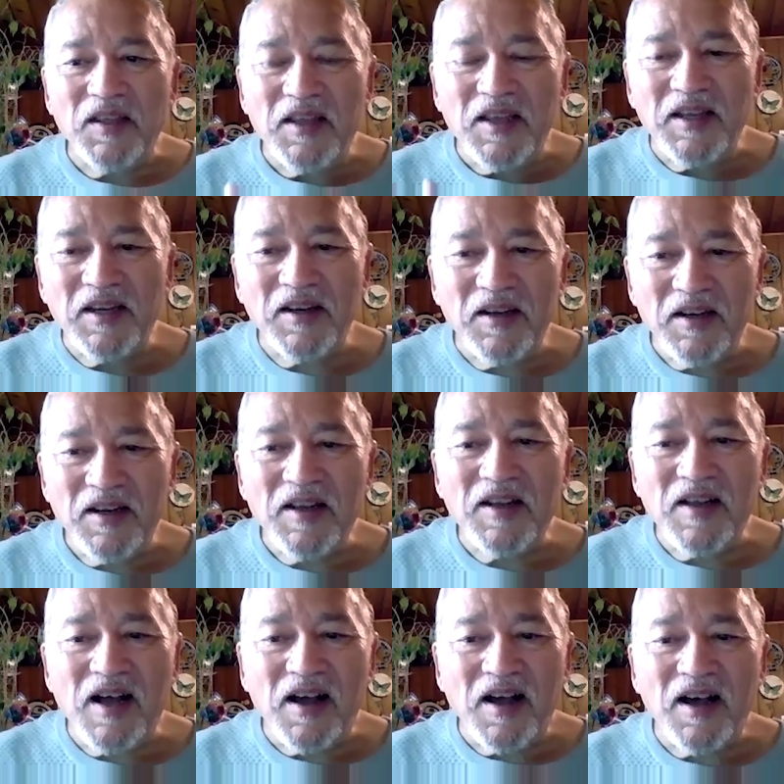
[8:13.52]
in an
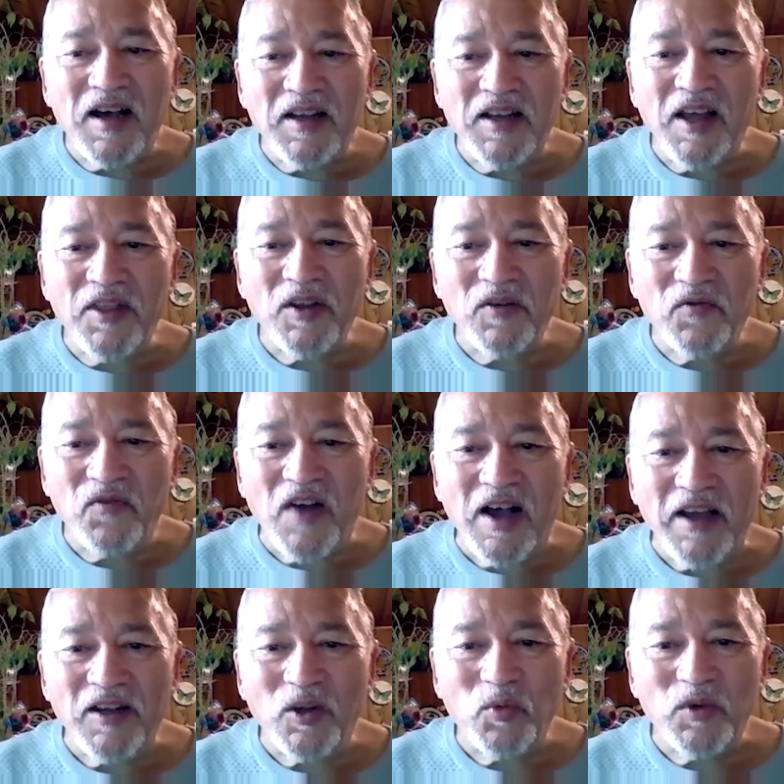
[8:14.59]
another
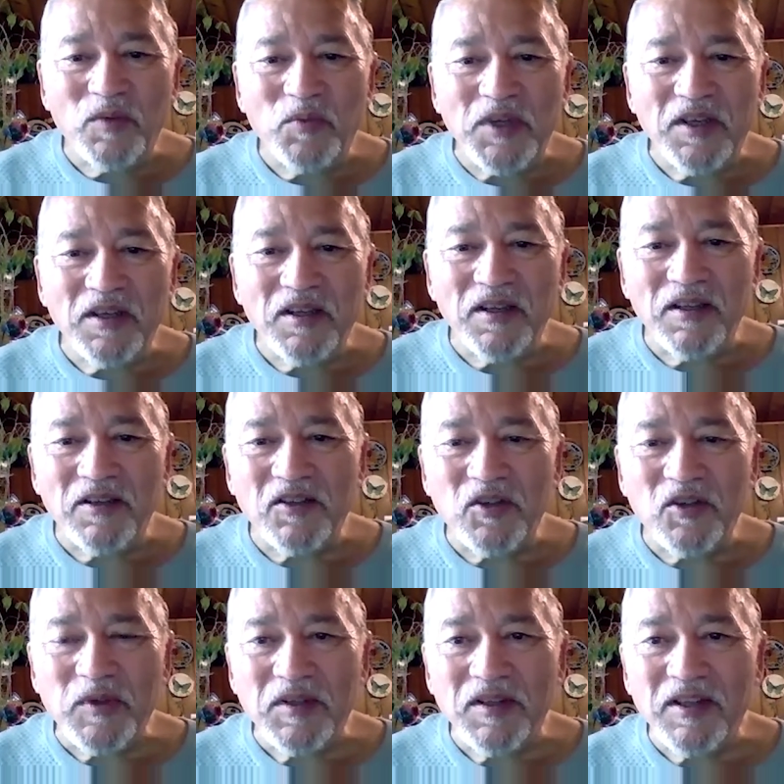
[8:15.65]
vinyl would be
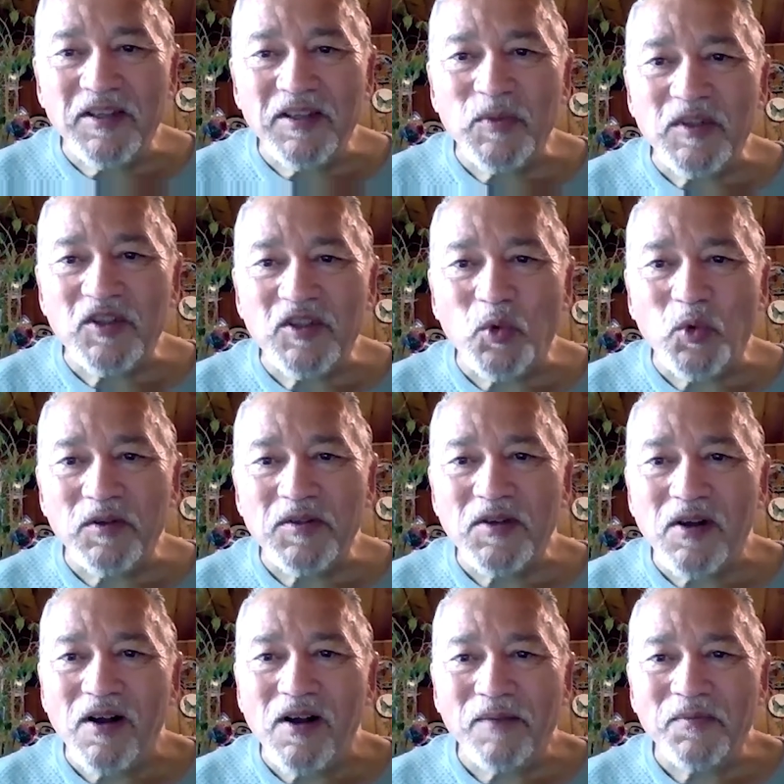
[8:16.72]
Elizabeth, Elizabeth
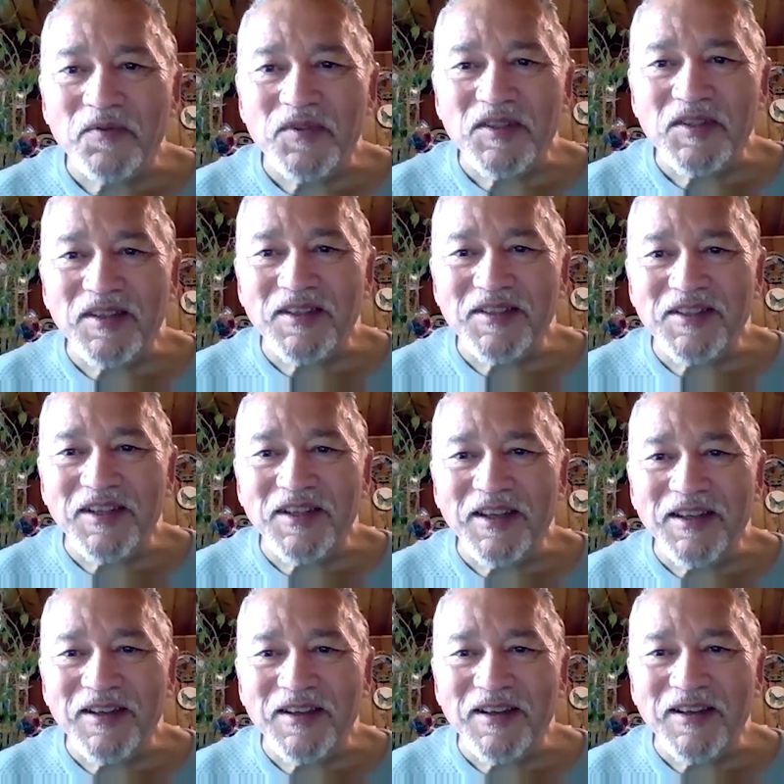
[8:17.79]
Schwarzkopf
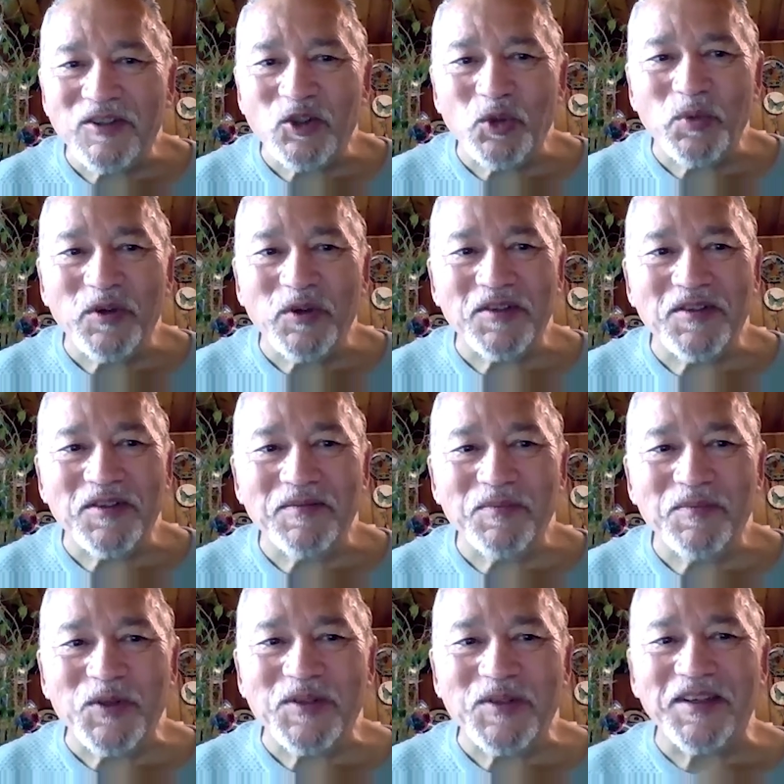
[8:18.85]
singing Schubert
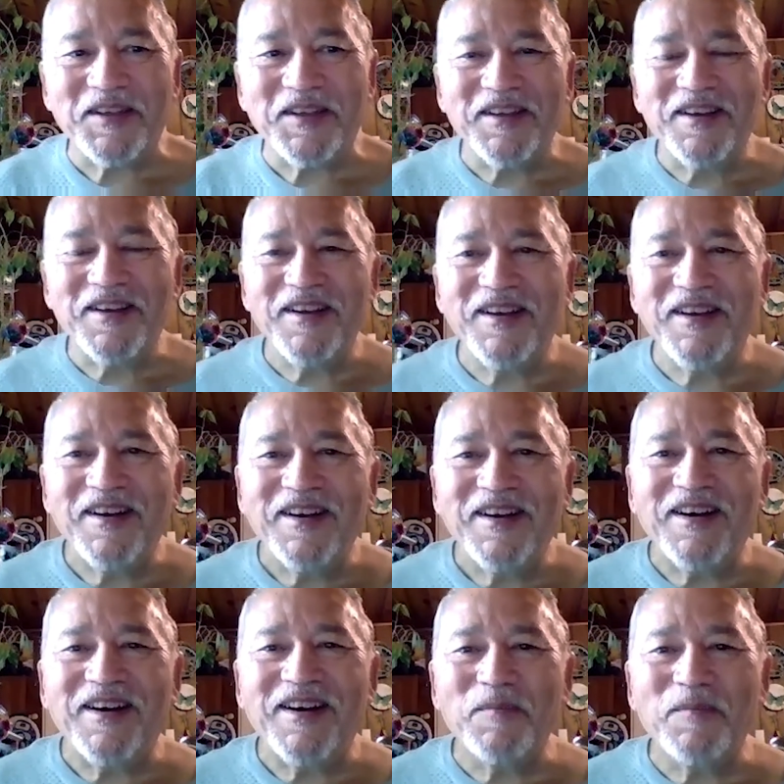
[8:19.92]
music,
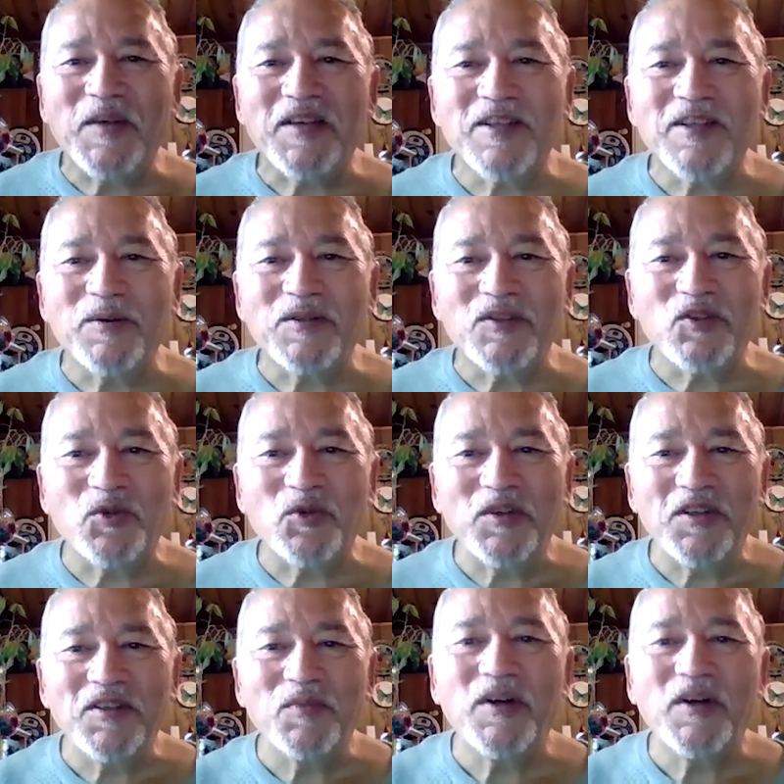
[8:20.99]
uh, because I was
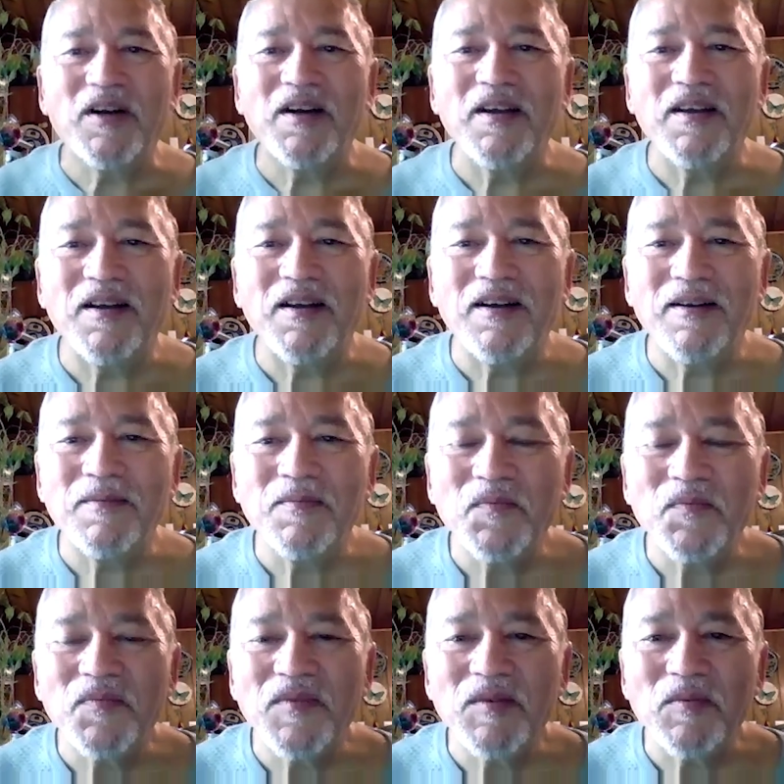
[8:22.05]
intrigued by
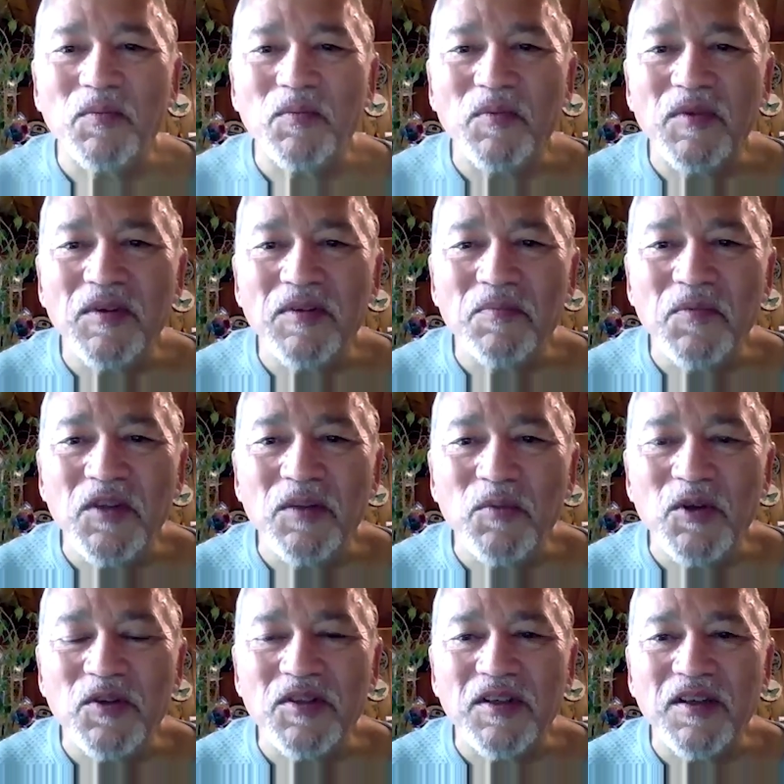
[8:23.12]
um, the
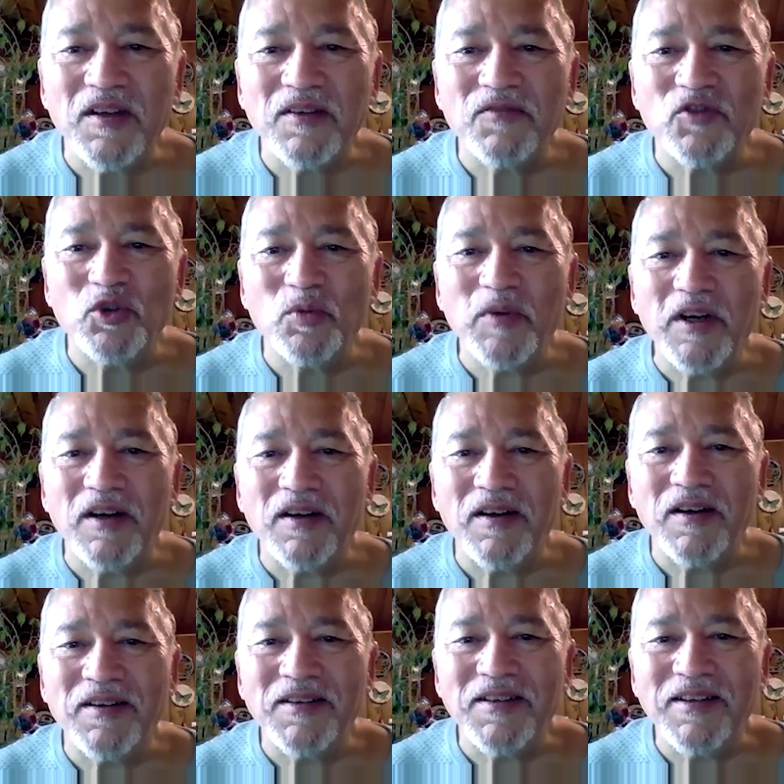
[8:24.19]
music of Schubert.
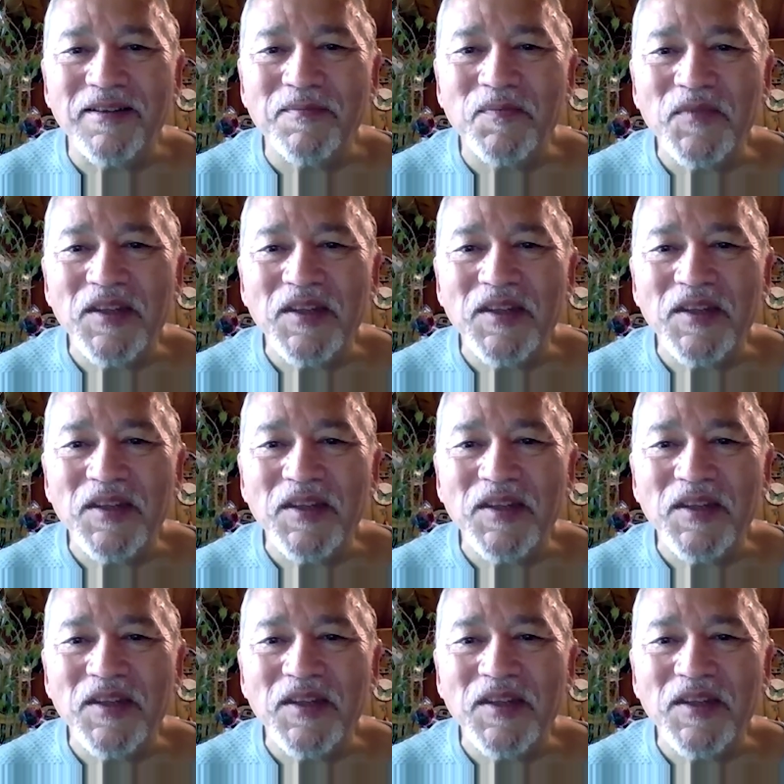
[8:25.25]
And um,